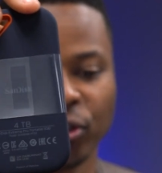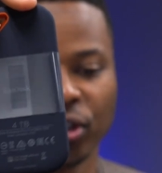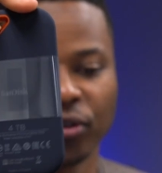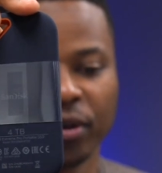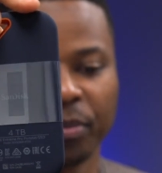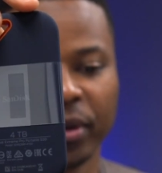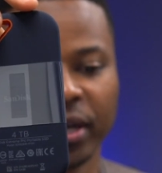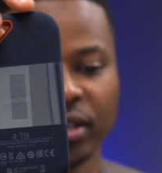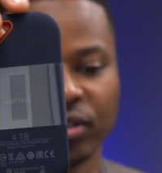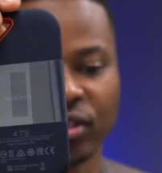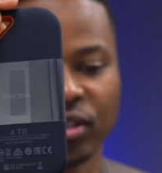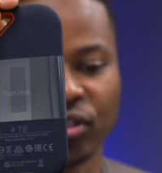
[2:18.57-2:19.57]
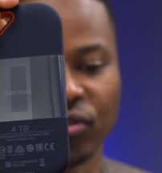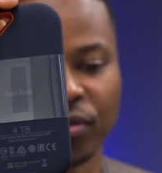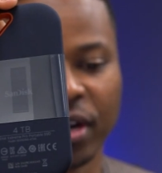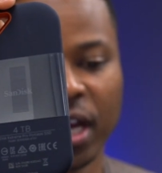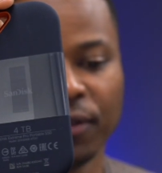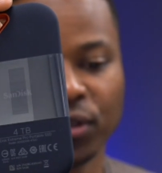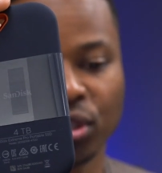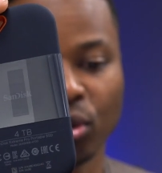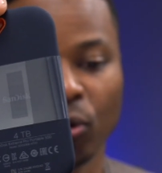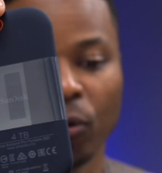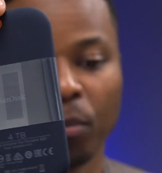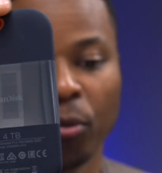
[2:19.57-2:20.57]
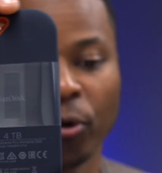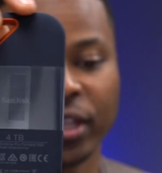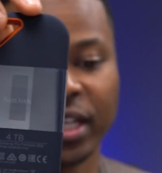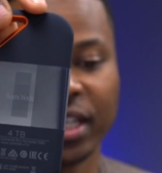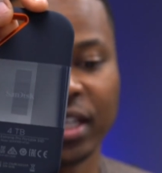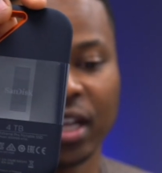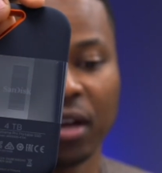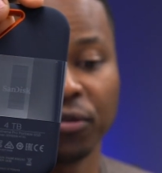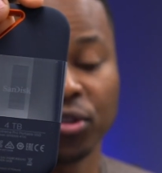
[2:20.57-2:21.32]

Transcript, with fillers: terabyte drive so more than enough